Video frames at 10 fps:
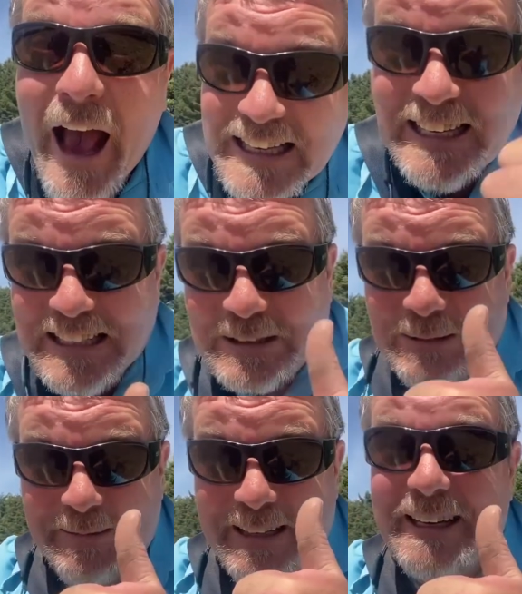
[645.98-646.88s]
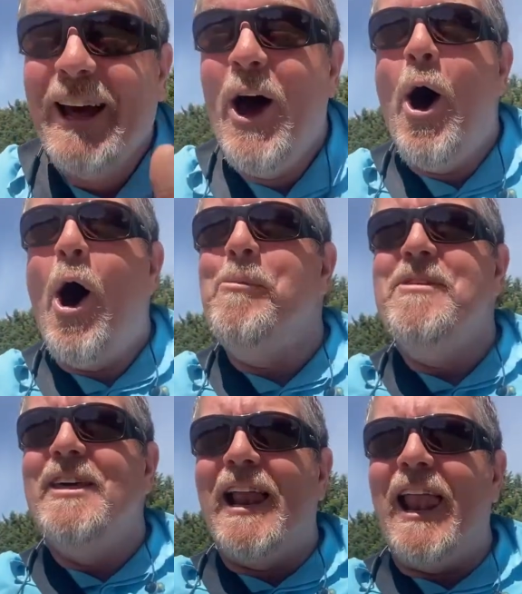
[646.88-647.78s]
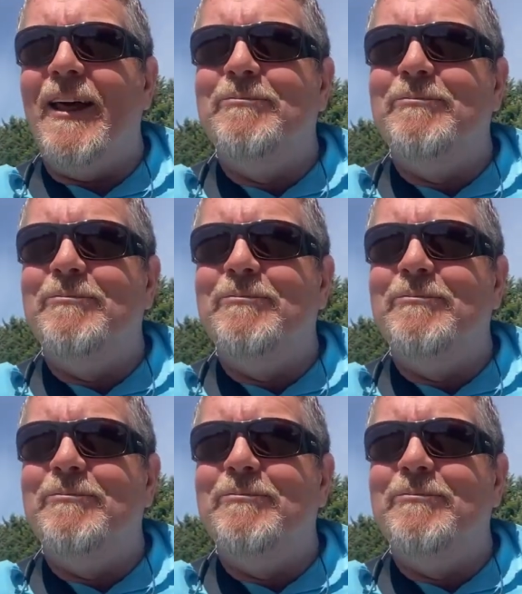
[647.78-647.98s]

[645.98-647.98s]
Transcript: you feel? How do you feel? I'm in the club.